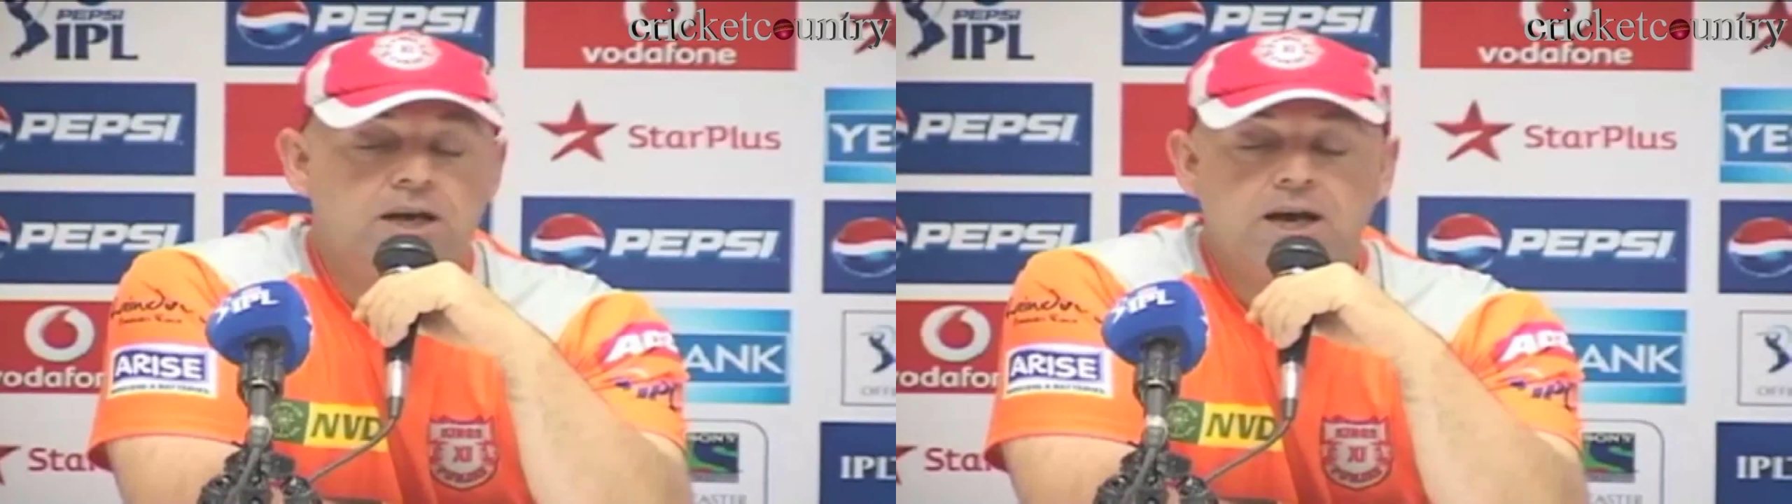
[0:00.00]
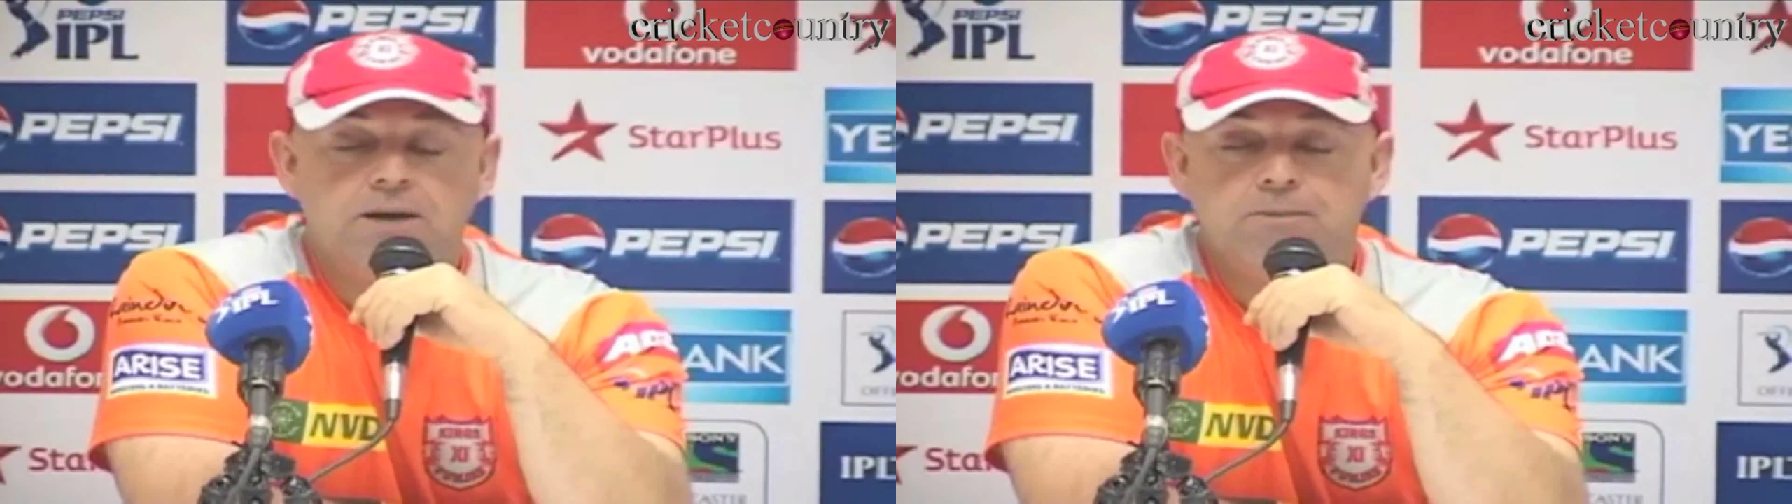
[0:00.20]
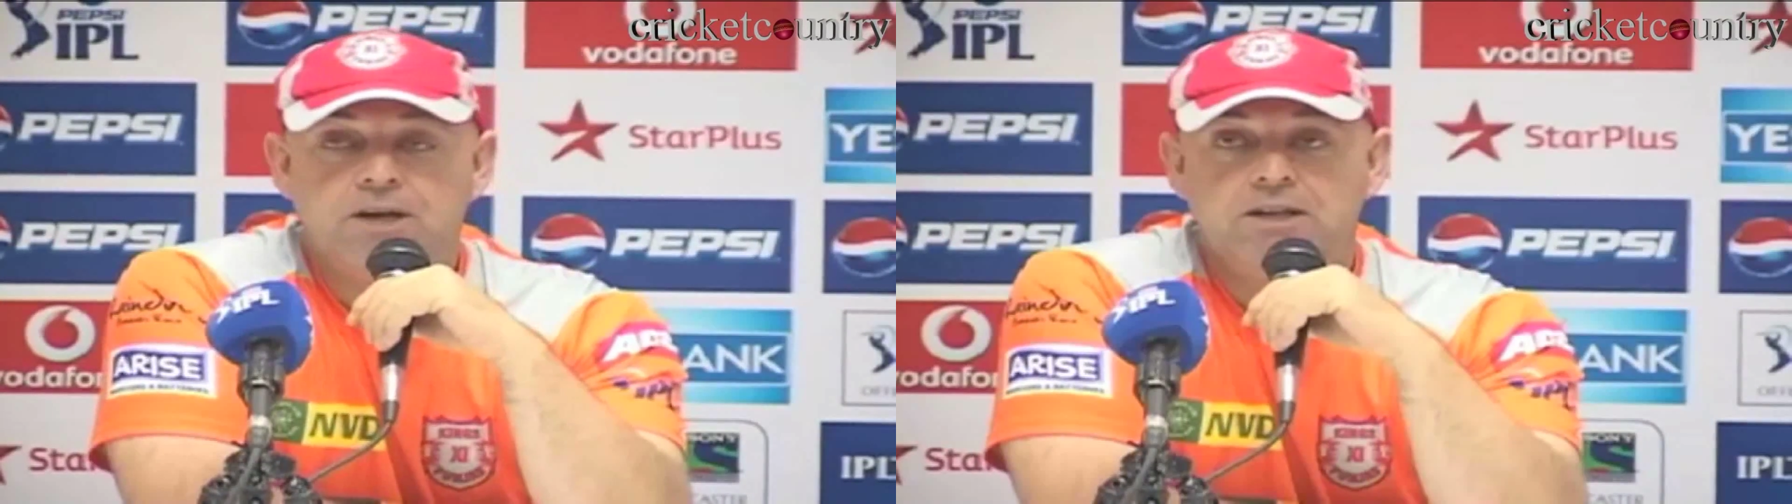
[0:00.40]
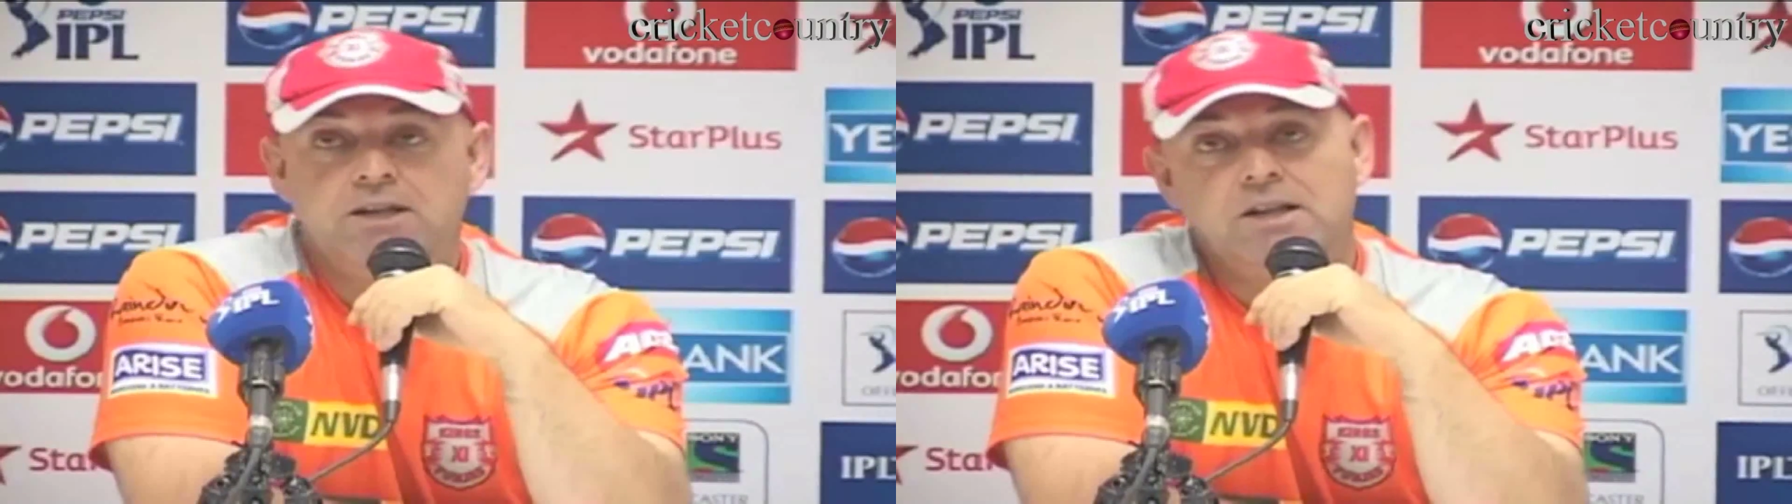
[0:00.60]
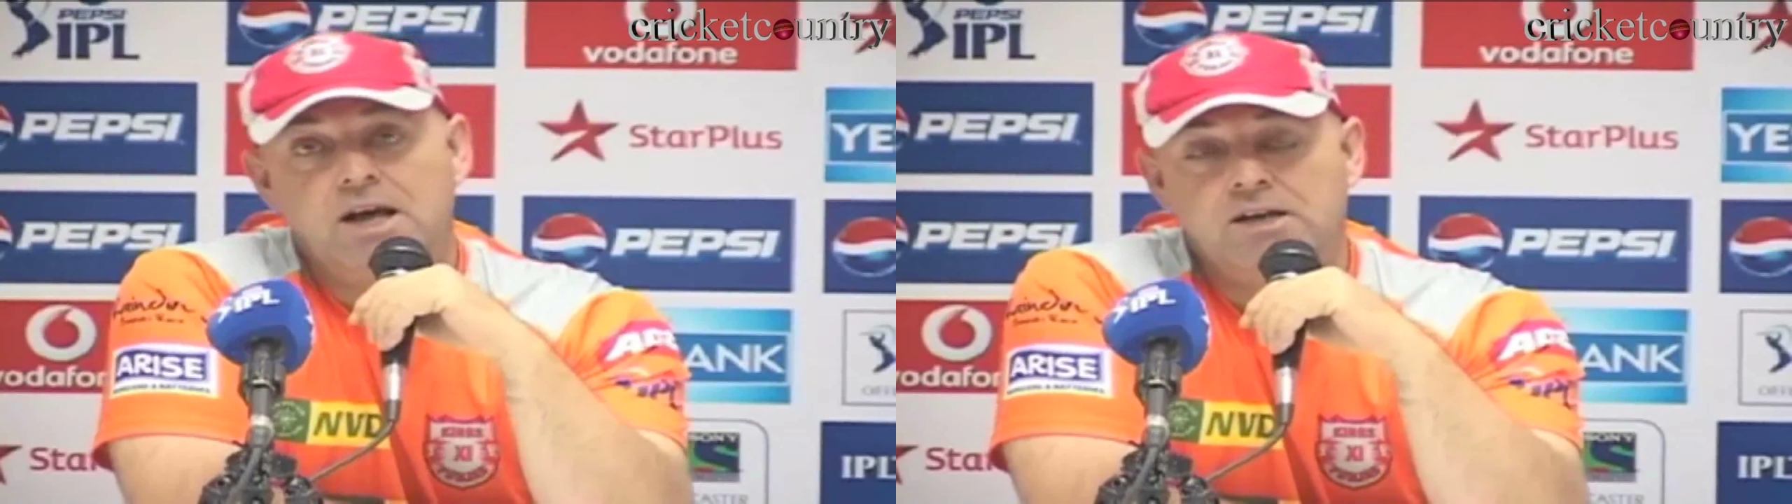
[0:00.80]
And
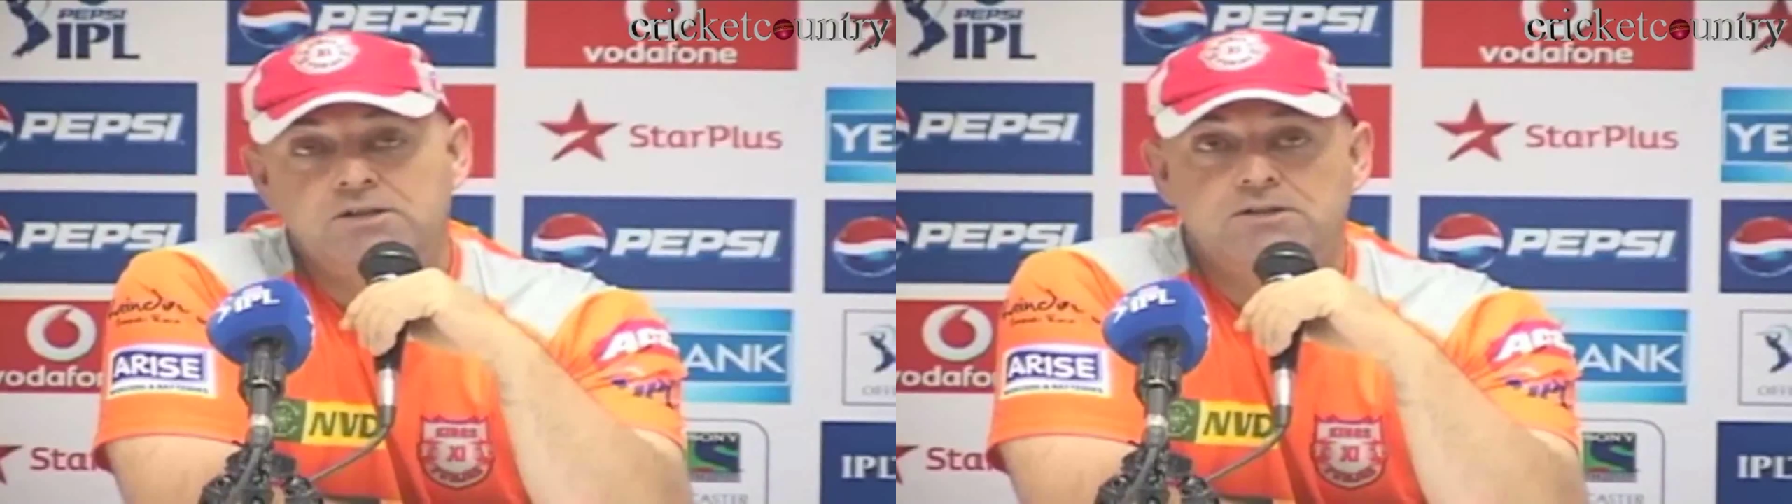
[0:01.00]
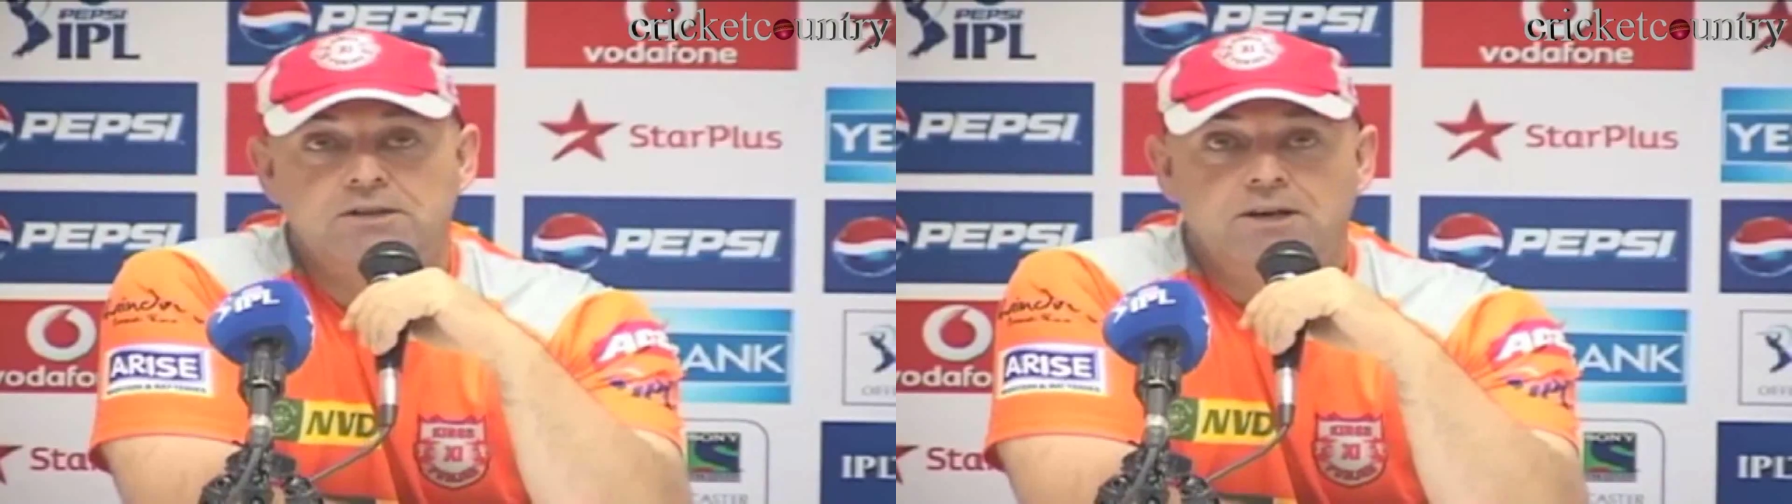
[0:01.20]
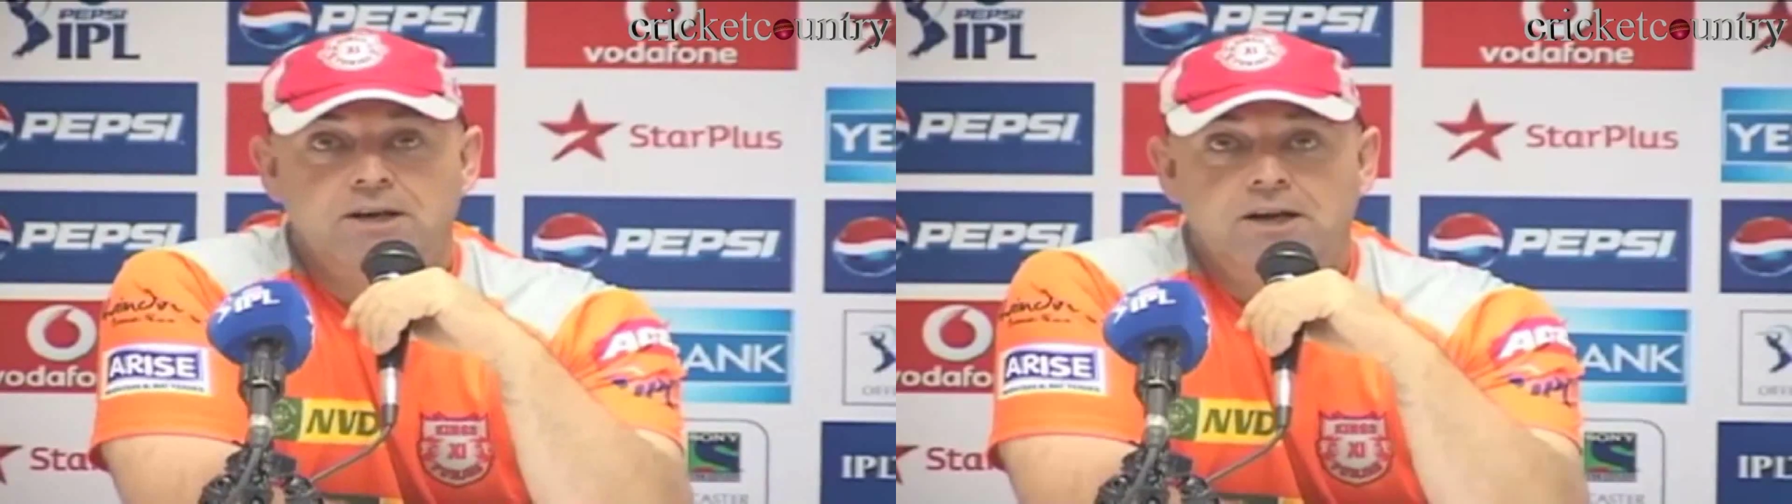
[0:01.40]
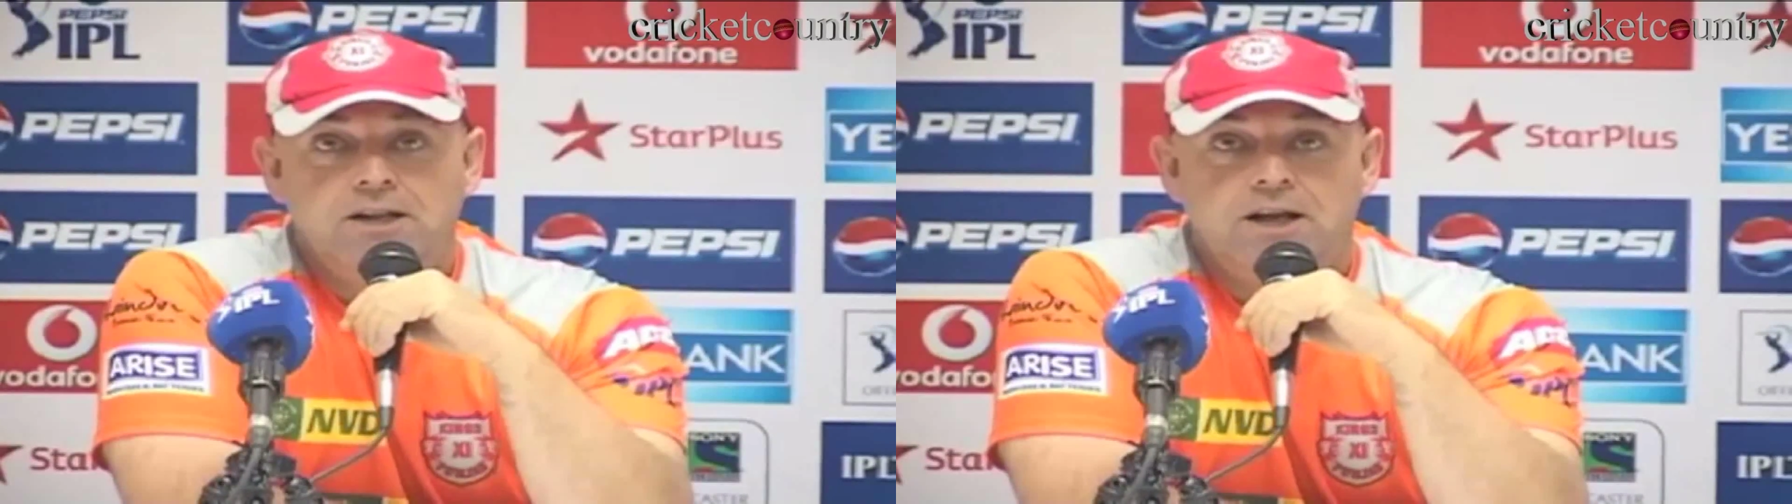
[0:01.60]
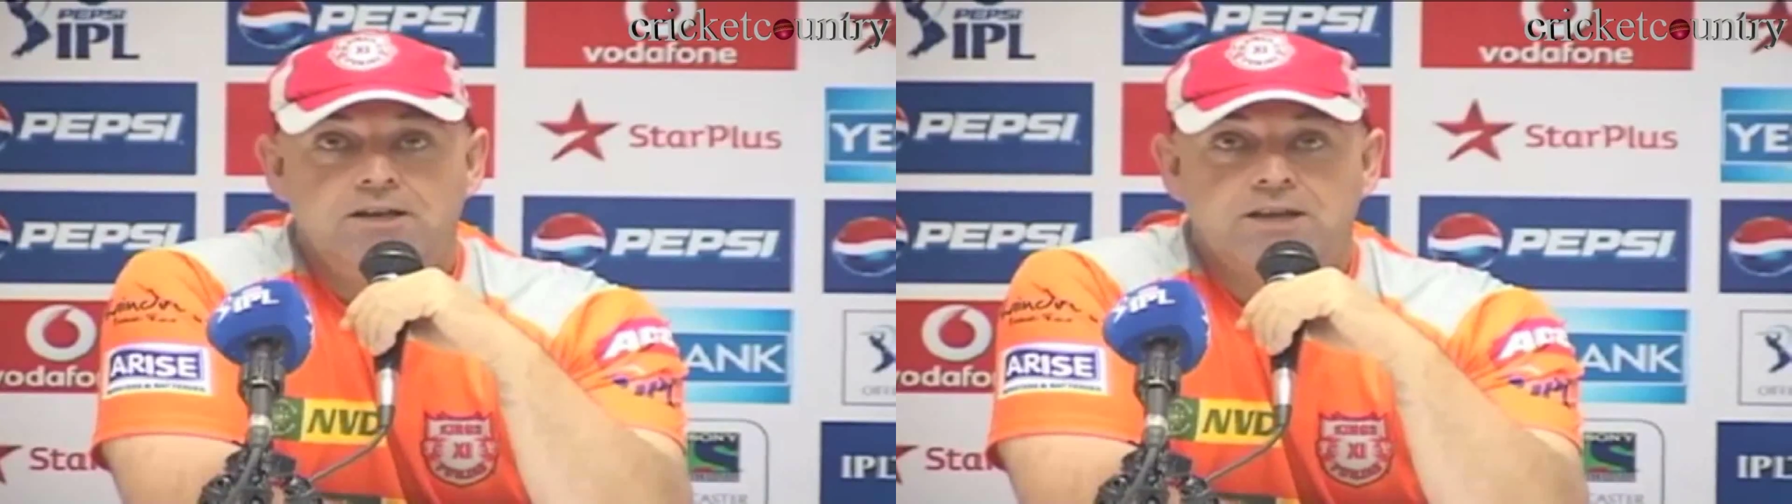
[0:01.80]
then
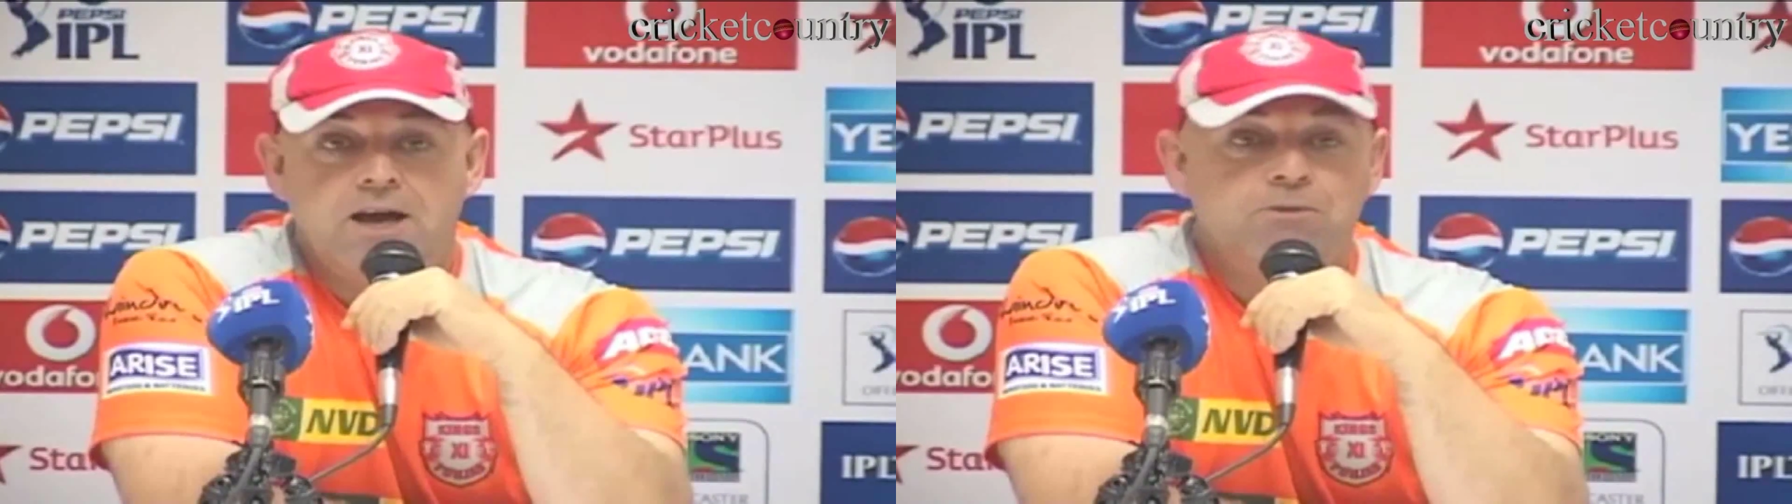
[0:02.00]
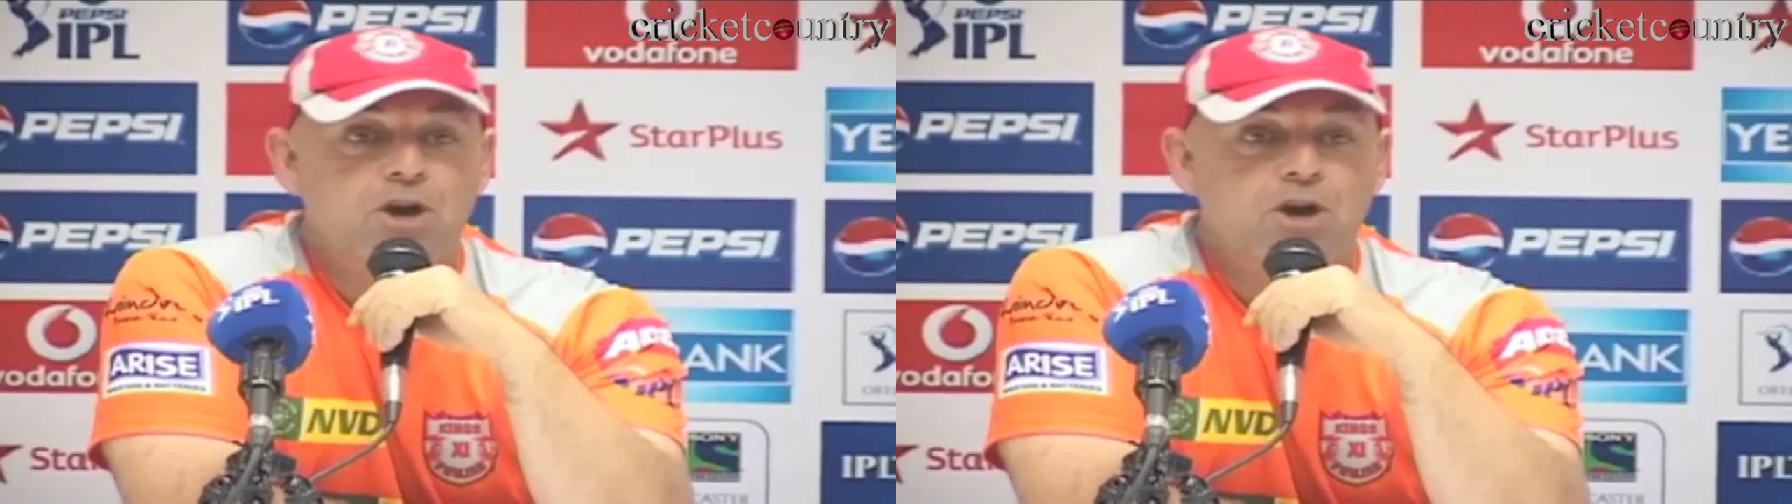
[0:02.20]
last game,